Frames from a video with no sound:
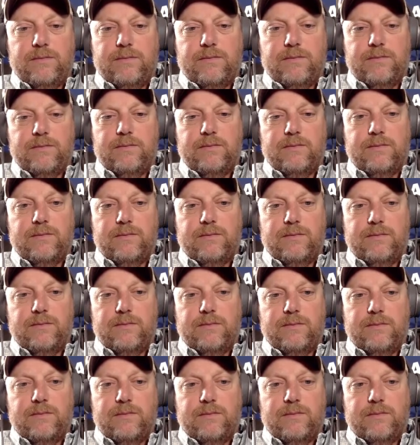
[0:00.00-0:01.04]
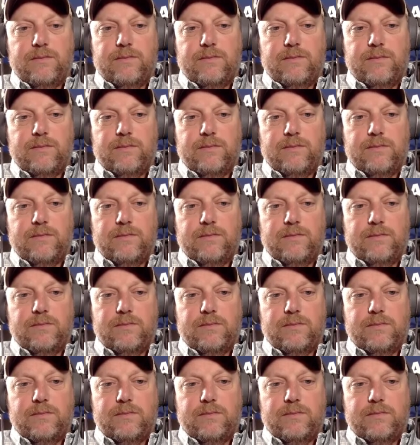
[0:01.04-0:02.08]

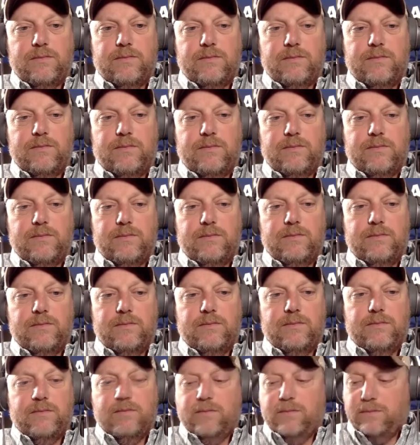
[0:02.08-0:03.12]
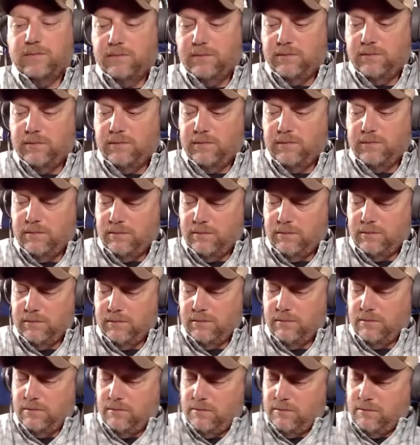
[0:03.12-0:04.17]

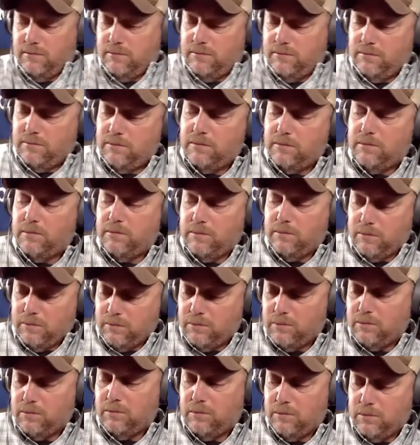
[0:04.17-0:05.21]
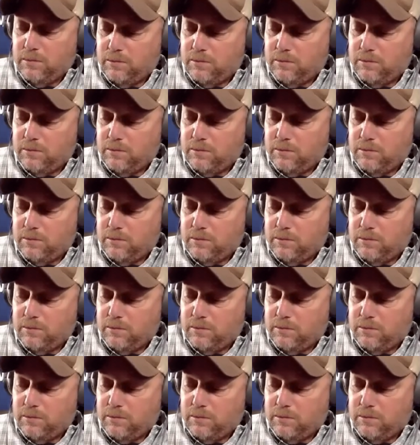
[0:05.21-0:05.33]
No words are spoken by the person on screen.